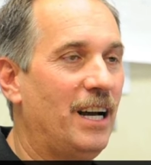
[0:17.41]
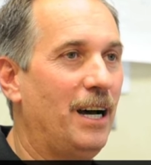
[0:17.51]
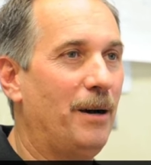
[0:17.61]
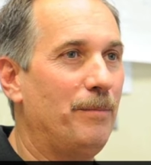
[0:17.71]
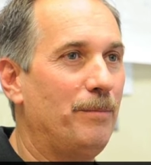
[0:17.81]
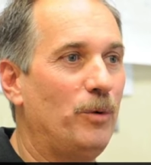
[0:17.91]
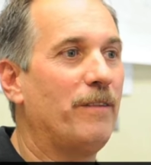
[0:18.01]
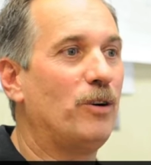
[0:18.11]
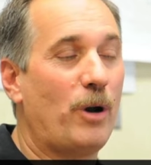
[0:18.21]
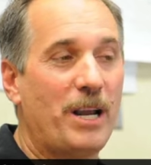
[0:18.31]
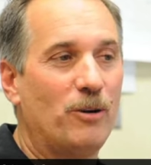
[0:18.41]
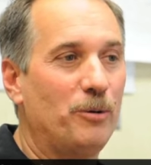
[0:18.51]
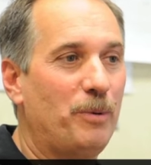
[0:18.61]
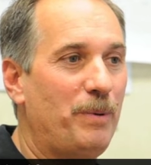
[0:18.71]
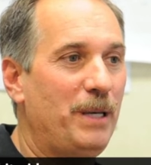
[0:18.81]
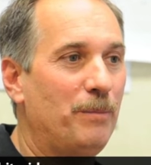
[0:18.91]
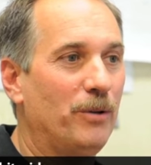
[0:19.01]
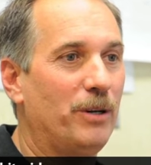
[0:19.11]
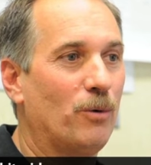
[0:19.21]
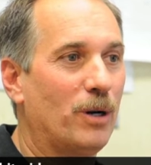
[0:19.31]
We have a great group of
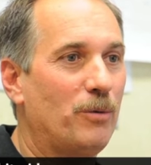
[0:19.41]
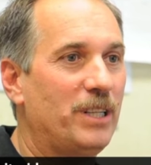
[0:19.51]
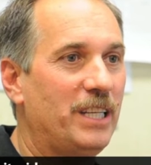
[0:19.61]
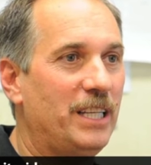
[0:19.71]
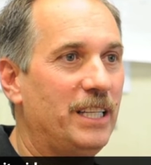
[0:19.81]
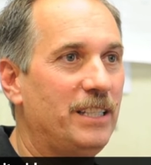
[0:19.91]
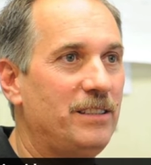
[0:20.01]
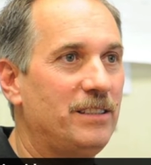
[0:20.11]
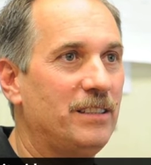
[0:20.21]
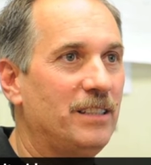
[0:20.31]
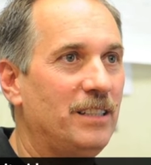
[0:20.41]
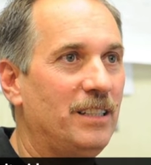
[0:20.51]
people that work with the kids.